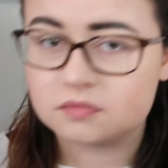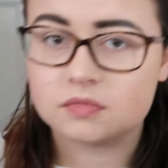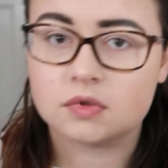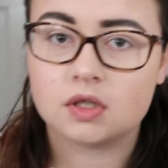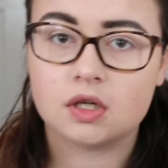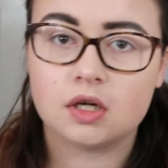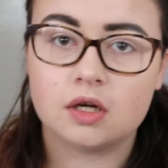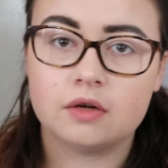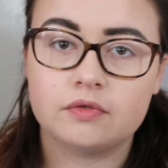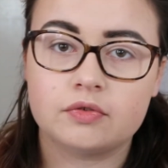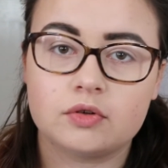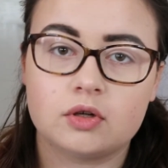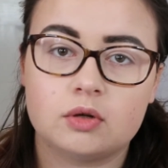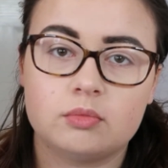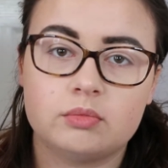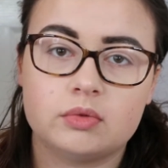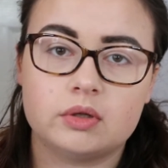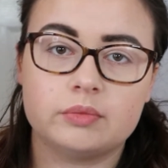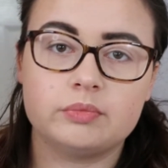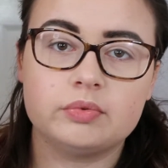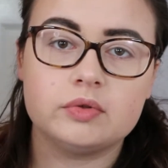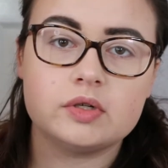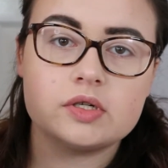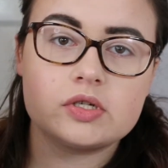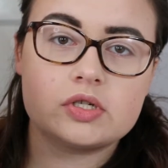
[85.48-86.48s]
I have got my
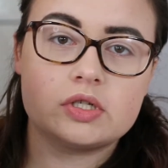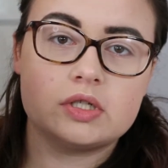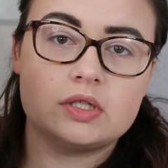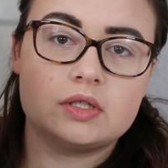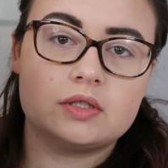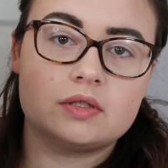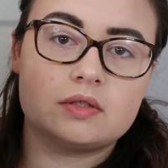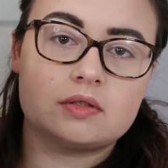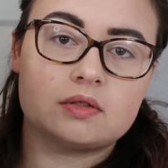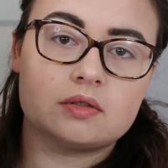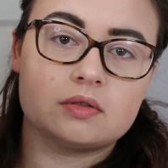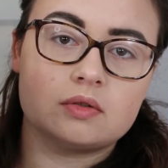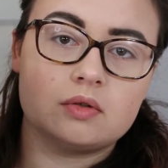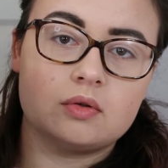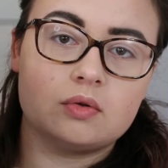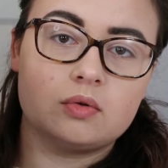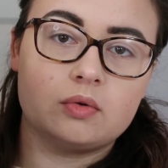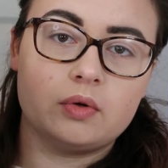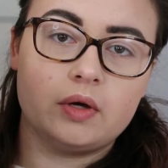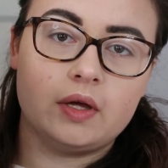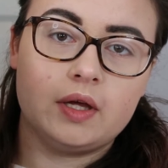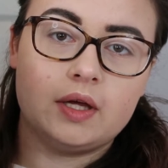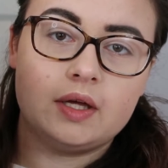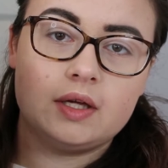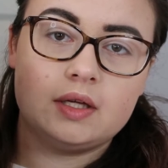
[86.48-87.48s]
brushes all
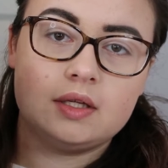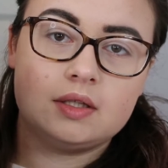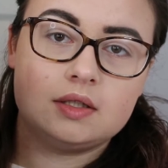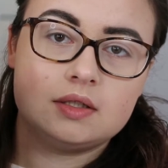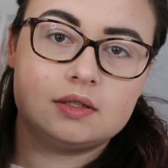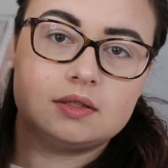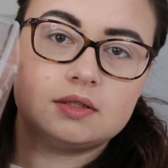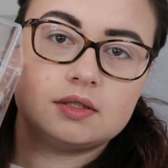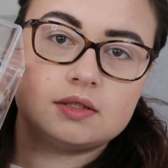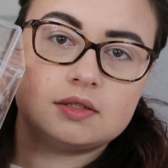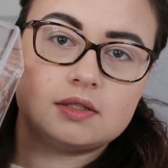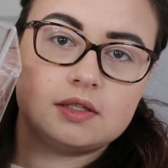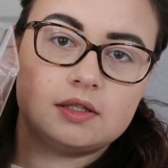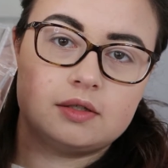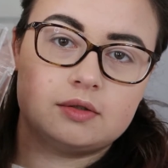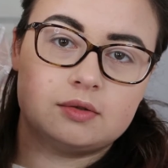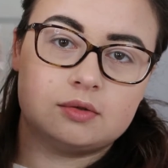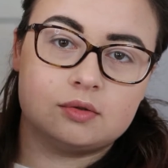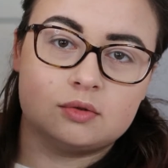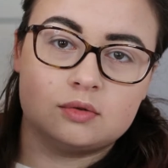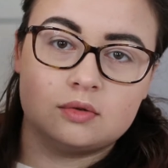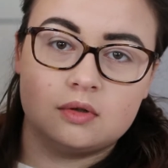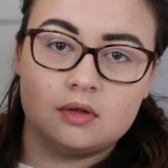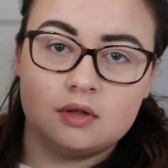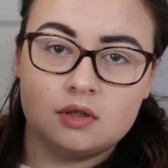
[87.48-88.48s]
here in this
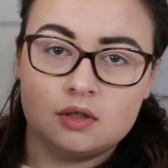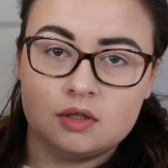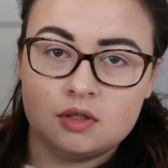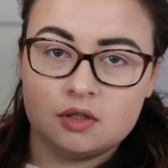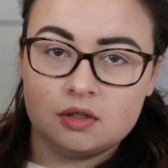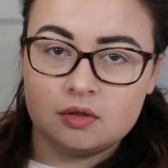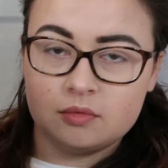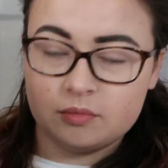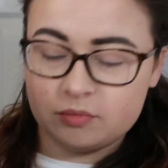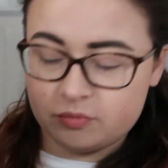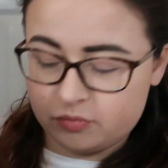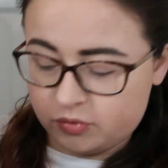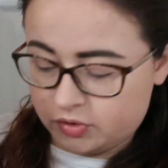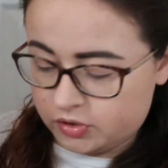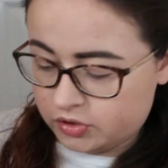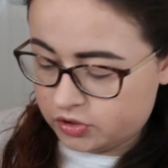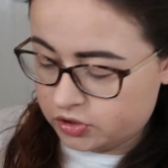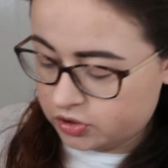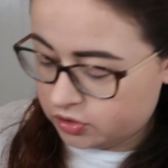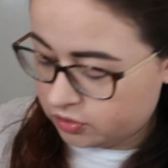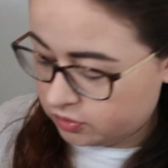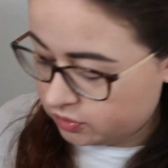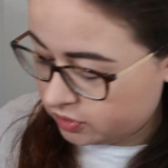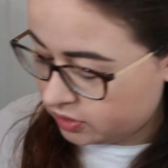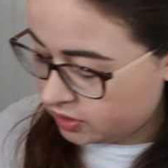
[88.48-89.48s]
little brush
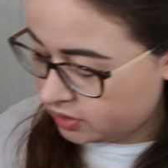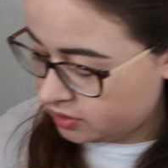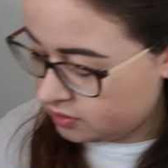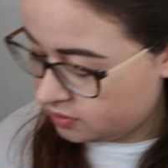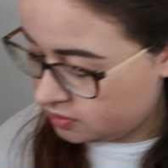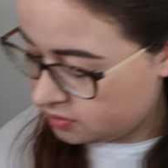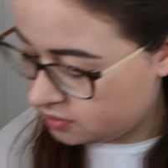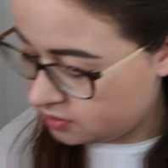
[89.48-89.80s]
holder,